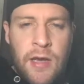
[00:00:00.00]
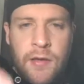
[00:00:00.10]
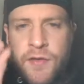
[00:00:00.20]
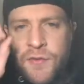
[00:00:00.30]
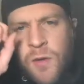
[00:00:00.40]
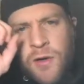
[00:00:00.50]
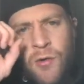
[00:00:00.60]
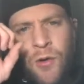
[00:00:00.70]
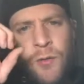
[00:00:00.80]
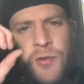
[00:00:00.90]
and this one
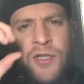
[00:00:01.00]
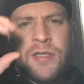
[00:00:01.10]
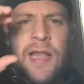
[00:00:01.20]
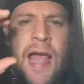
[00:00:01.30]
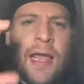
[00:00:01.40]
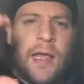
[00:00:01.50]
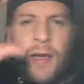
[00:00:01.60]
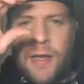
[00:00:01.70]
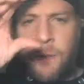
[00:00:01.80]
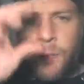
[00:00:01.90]
coil was just lagging,
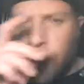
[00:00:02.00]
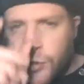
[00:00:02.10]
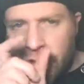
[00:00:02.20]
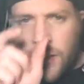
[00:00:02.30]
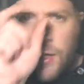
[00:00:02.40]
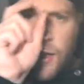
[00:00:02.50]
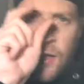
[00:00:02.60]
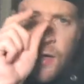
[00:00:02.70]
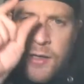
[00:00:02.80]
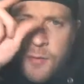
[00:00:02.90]
and I kept pinching it
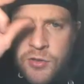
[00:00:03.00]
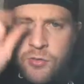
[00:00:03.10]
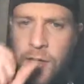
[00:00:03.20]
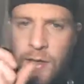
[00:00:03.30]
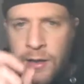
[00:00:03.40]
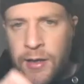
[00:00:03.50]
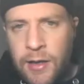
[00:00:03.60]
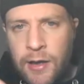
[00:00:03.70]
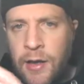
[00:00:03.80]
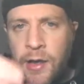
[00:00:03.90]
and I kept straightening
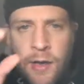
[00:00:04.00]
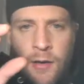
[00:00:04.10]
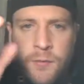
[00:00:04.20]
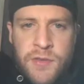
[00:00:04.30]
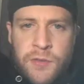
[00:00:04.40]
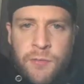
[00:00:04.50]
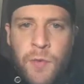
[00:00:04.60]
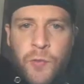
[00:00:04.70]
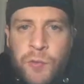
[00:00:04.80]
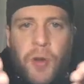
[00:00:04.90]
it, and it
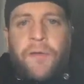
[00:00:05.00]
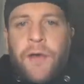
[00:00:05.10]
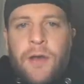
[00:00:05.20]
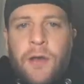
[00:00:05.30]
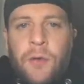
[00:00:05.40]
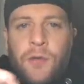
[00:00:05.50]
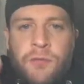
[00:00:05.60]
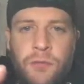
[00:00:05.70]
was perfect. It was